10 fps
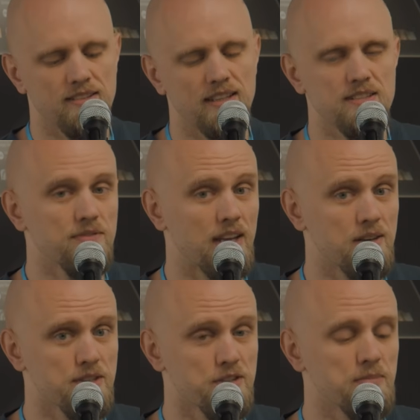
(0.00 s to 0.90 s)
tens
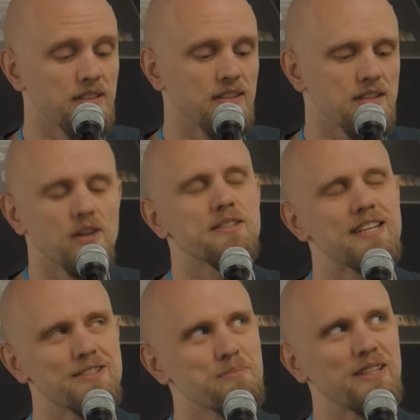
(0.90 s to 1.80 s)
of
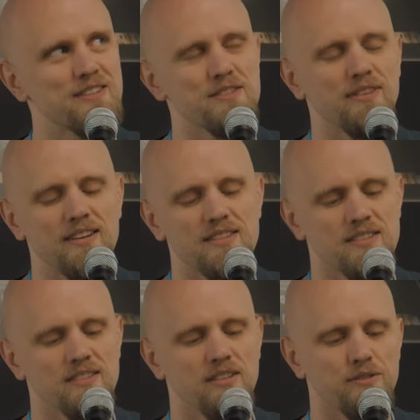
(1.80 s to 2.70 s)
millions of
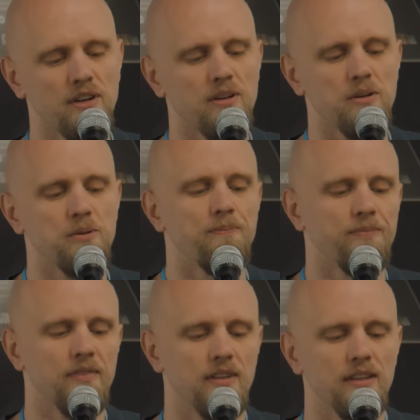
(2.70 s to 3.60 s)
lines of code
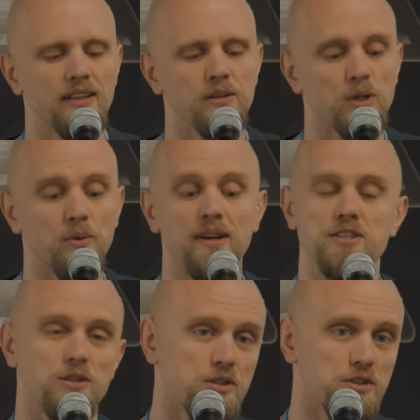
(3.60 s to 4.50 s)

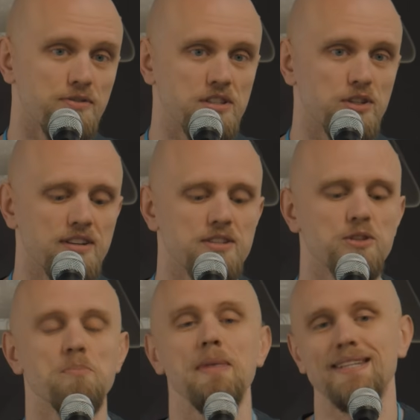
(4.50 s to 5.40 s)
requires hundreds of engineers
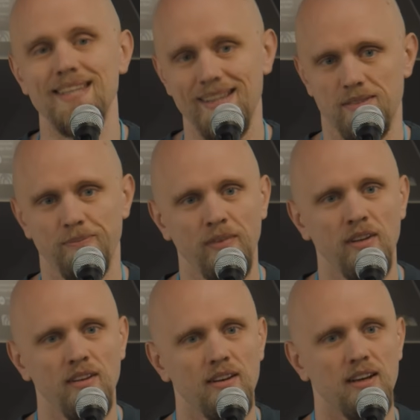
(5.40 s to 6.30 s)
to maintain
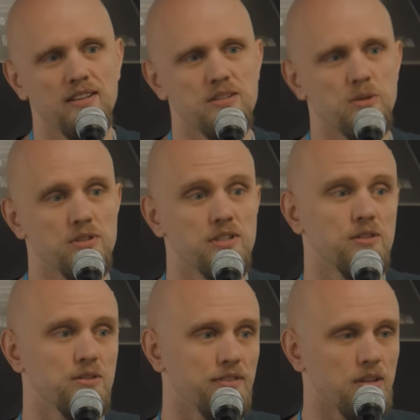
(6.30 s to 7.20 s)
and to
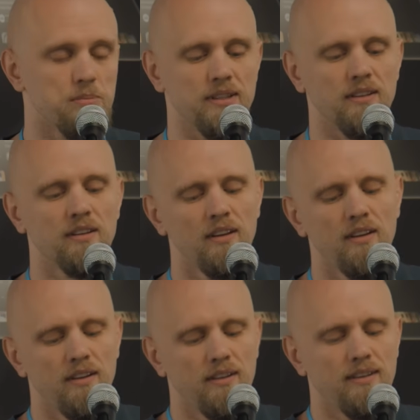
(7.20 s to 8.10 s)
continue developing.
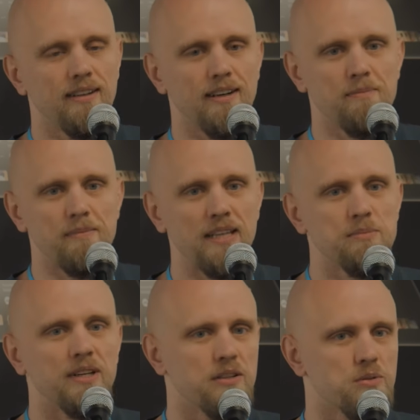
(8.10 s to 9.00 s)

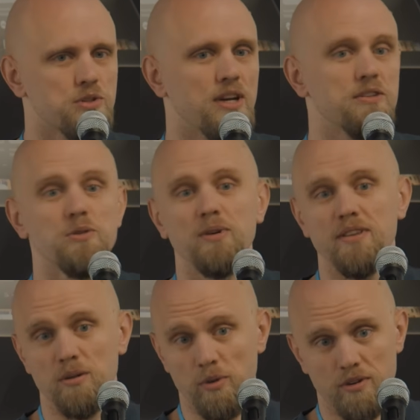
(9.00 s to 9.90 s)
Anybody who's tried to do
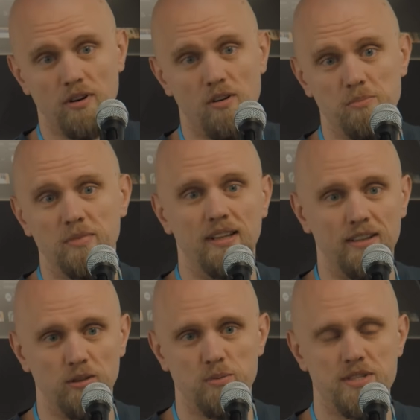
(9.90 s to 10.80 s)
anything with Chrome,
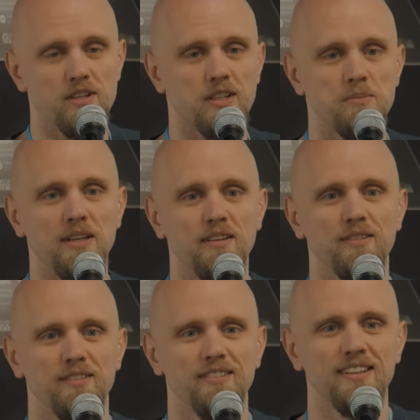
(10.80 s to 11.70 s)
like Luke was talking
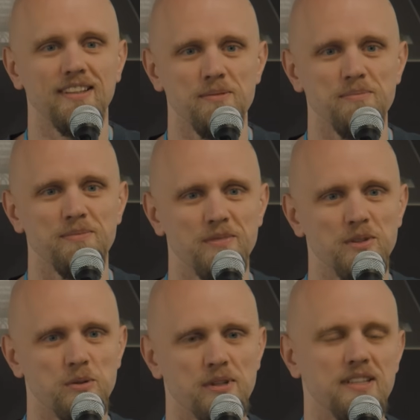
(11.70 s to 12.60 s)
about,
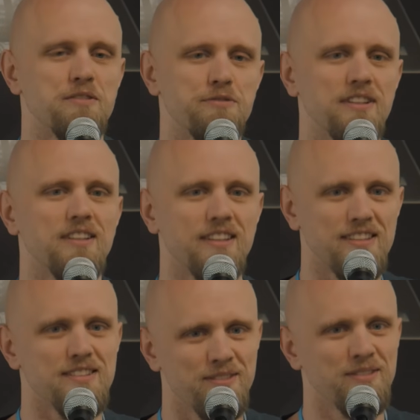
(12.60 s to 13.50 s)
you quickly feel
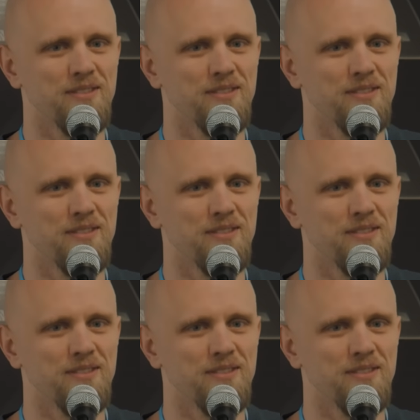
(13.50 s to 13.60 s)
that it